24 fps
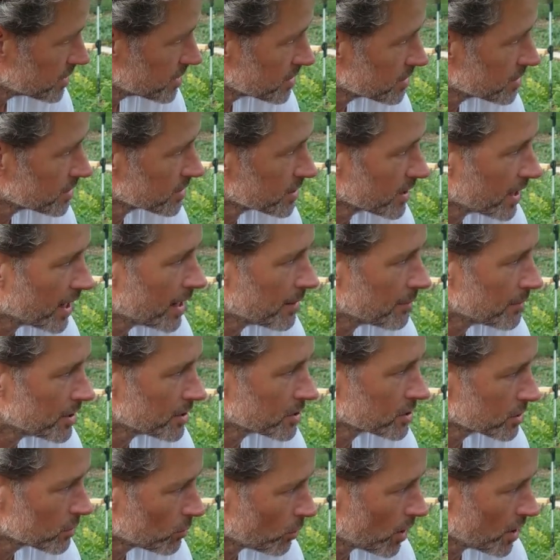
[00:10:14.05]
the time that
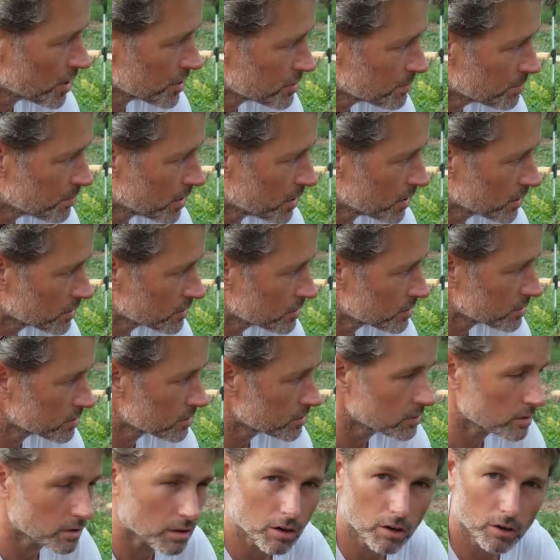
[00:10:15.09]
squash bugs
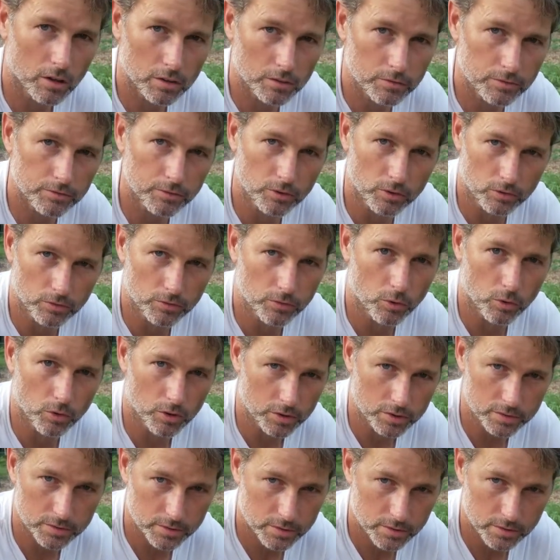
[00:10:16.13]
are in full
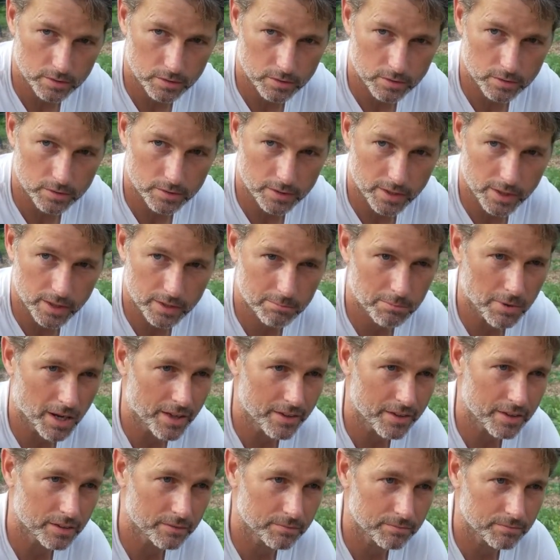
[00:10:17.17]
force. And by
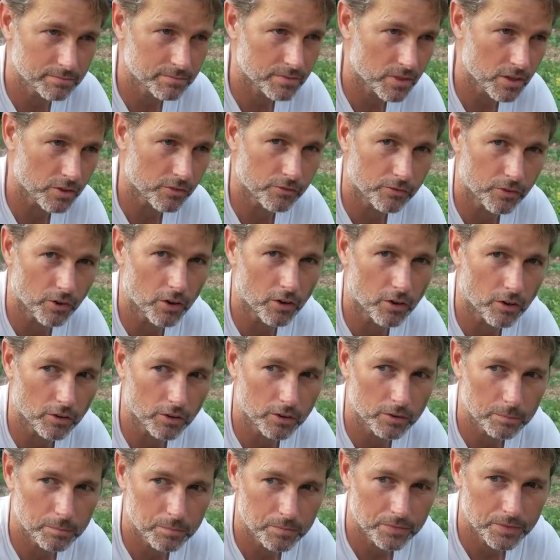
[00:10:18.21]
the
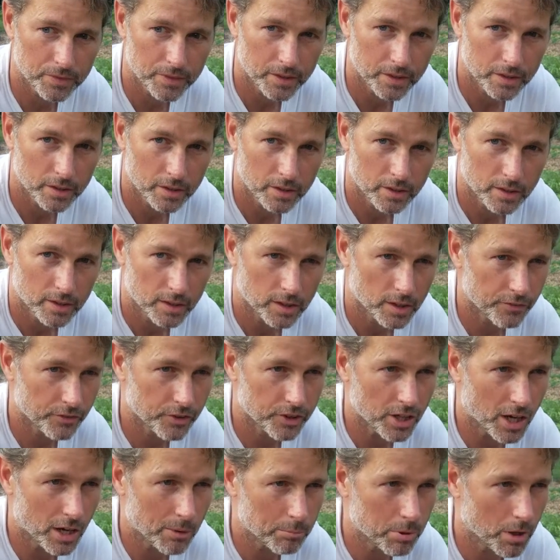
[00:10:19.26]
fall, if you
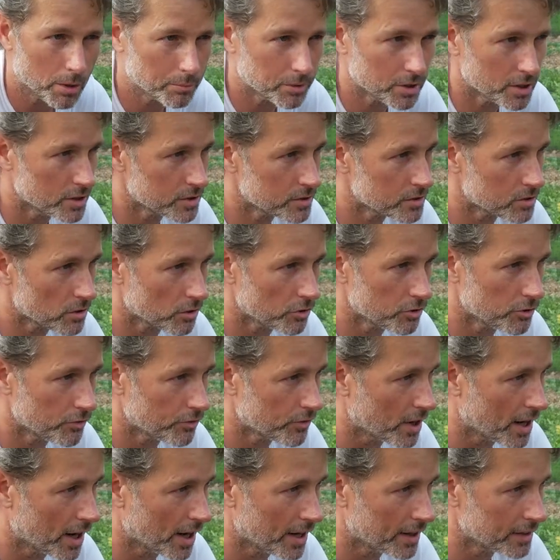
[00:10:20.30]
got pumpkins or you've
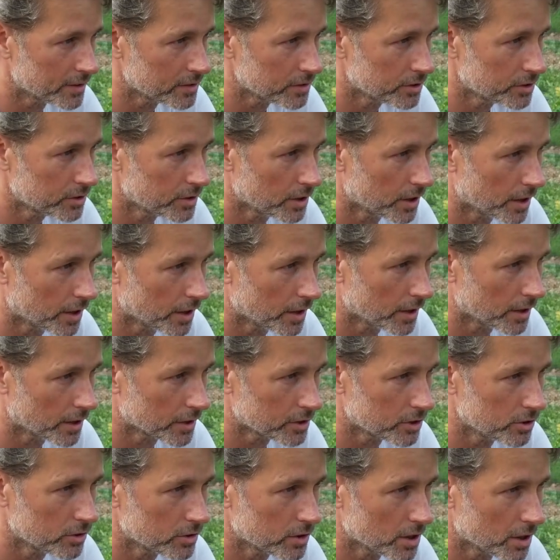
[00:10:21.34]
got
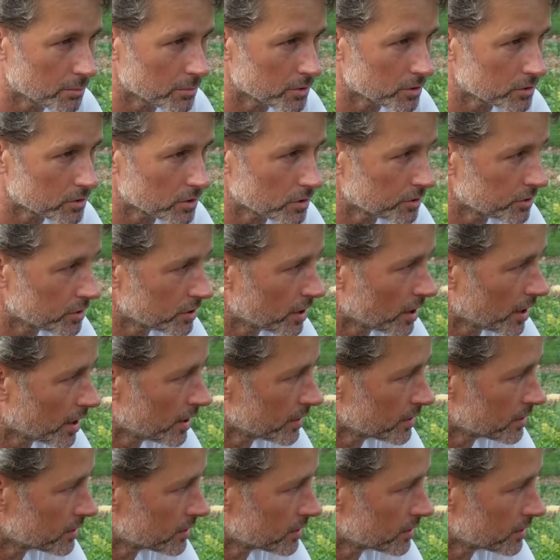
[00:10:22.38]
cucumbers or you got